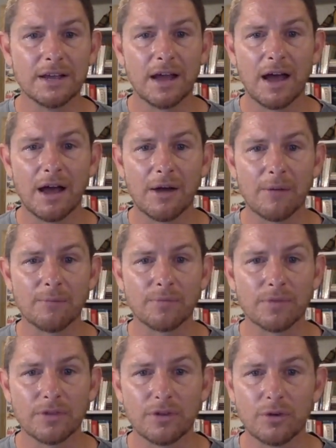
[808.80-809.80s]
Um,
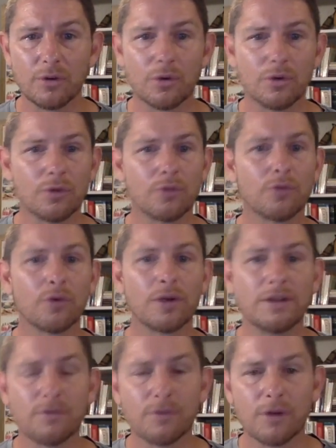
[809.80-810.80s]
you're you're
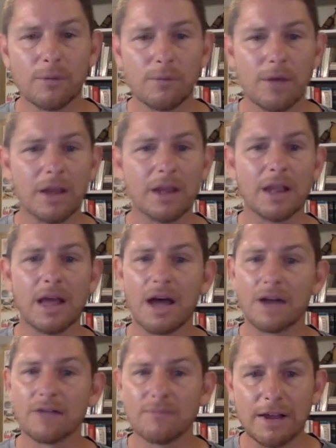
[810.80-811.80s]
free from a
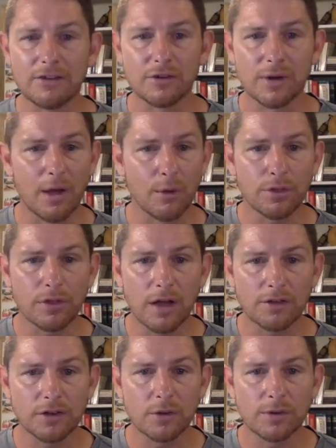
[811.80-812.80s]
lot of major health
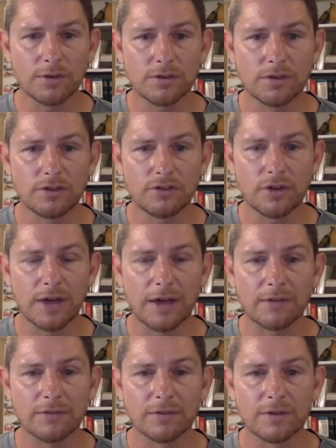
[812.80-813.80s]
consequences that you
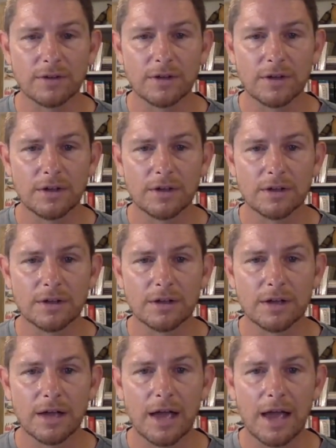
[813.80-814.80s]
have.
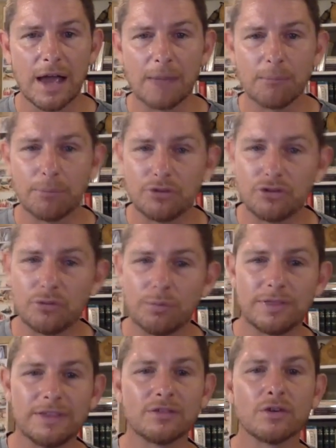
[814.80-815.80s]
But you
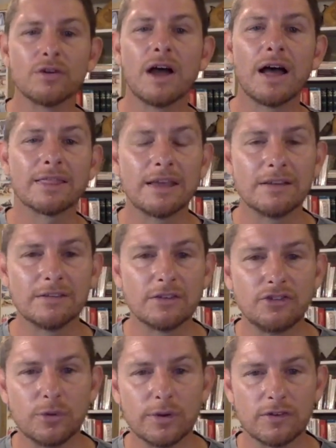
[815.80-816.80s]
but these are not things
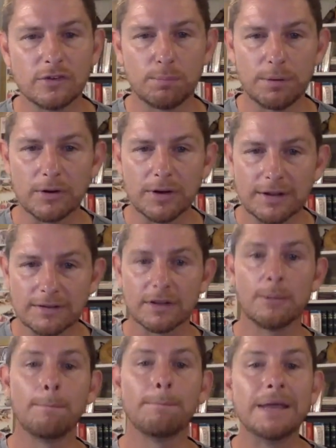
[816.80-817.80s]
that you experience
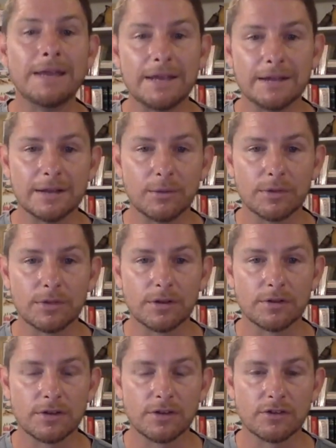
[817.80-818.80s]
immediately with the
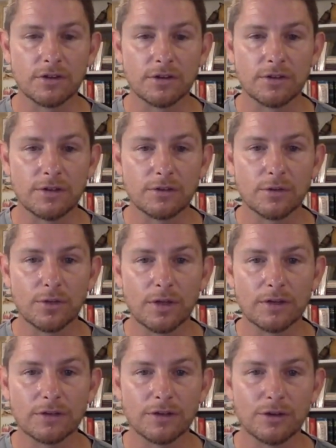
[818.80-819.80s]
decision. These are
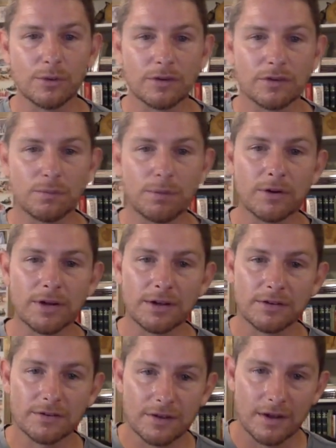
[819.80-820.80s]
things that you
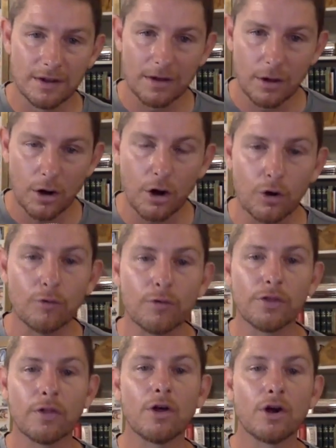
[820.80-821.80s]
experience over
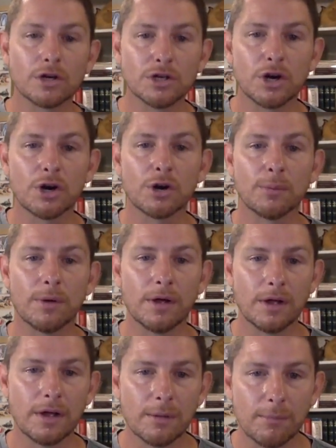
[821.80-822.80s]
the long term
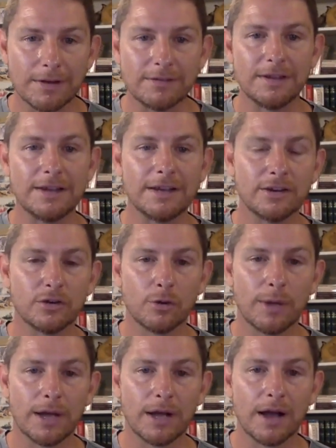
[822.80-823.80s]
by seeking to
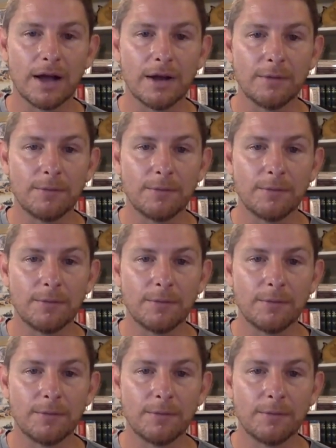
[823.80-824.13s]
obey God.